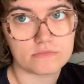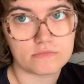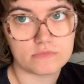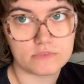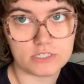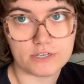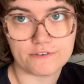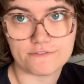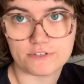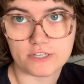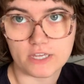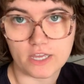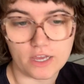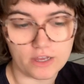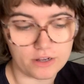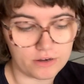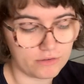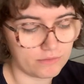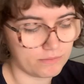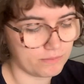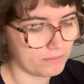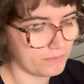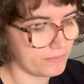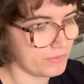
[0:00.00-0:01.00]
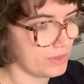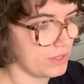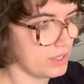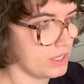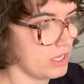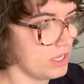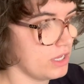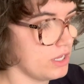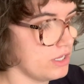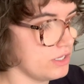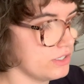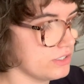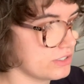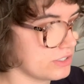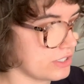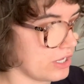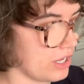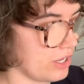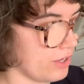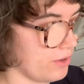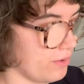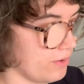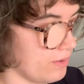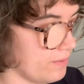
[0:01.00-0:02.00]
tufting gun.
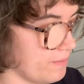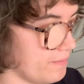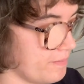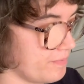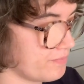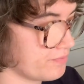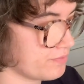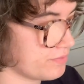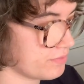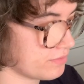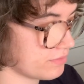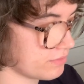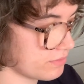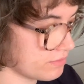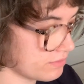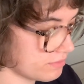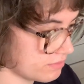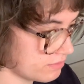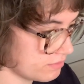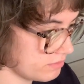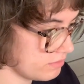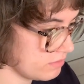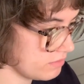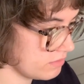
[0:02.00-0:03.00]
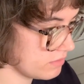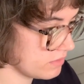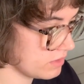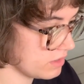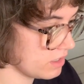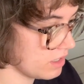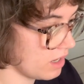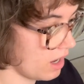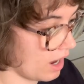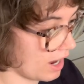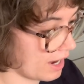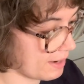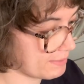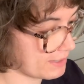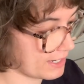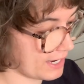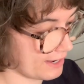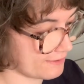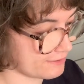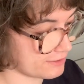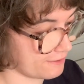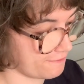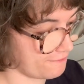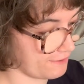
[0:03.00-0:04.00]
So I'm gonna
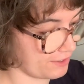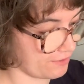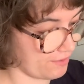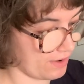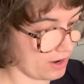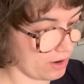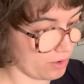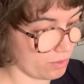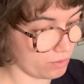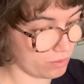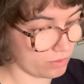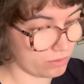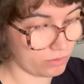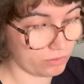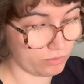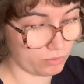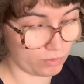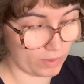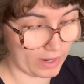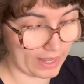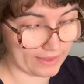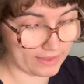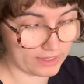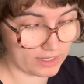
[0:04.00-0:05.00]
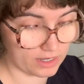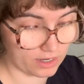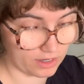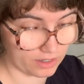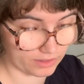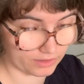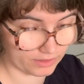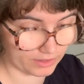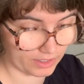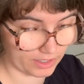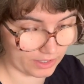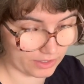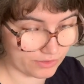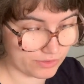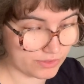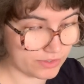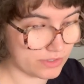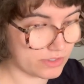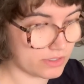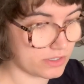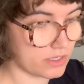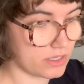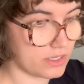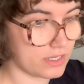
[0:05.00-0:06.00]
have to figure out where the yarn
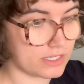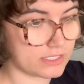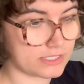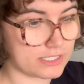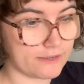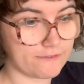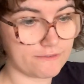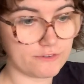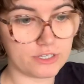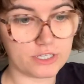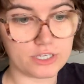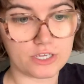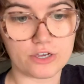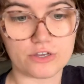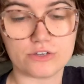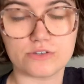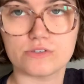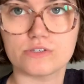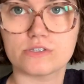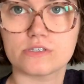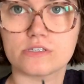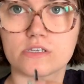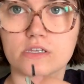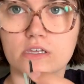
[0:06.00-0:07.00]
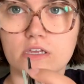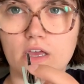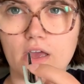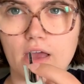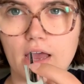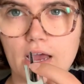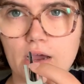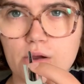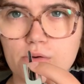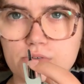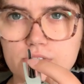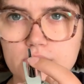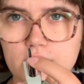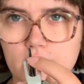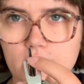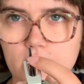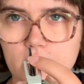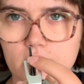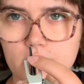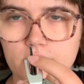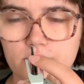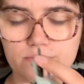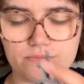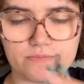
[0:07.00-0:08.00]
goes. It definitely goes out
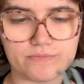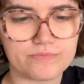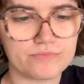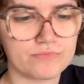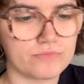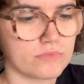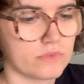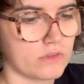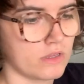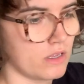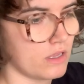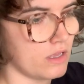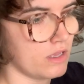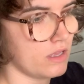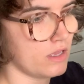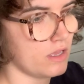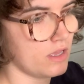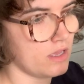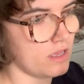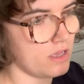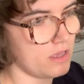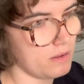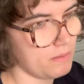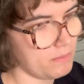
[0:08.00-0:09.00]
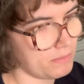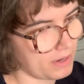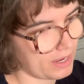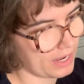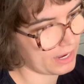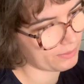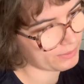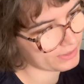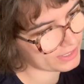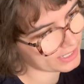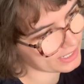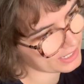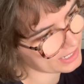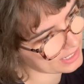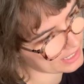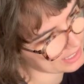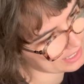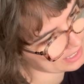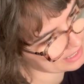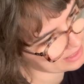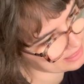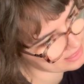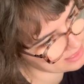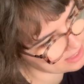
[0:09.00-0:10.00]
here but how I get it
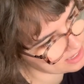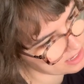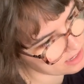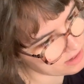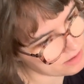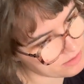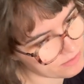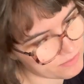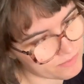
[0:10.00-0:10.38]
in there